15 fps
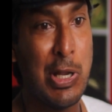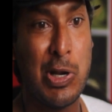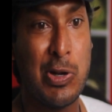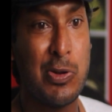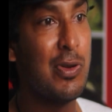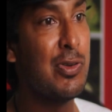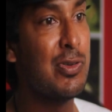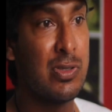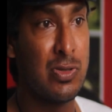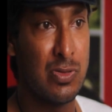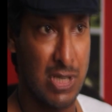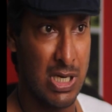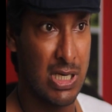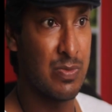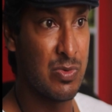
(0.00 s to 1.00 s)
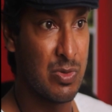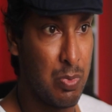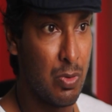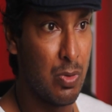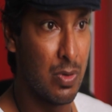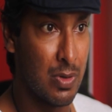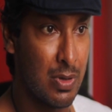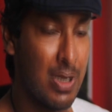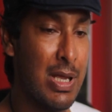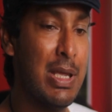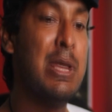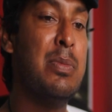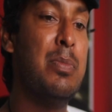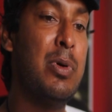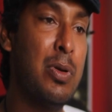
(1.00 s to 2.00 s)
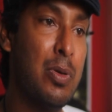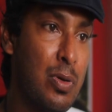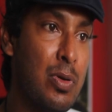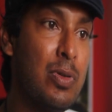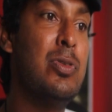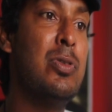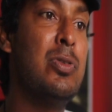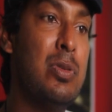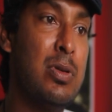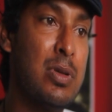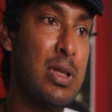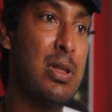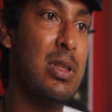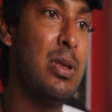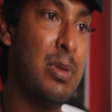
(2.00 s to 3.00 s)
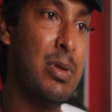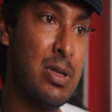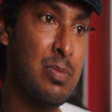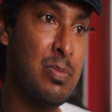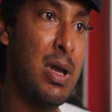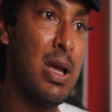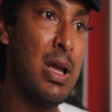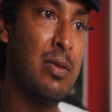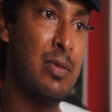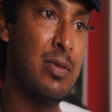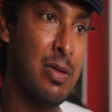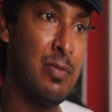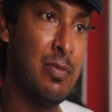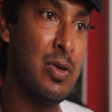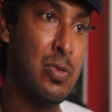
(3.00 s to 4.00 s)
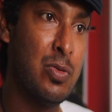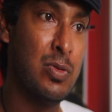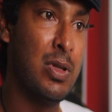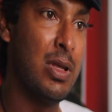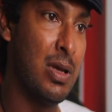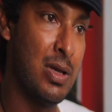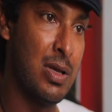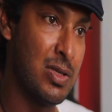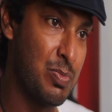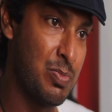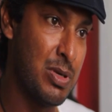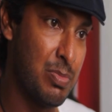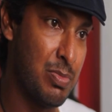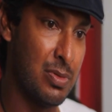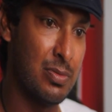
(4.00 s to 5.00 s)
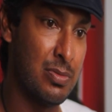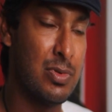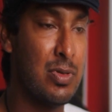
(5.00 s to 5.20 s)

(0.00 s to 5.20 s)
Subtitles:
not just to take up sport, but also to look at them and admire them for who they are as people,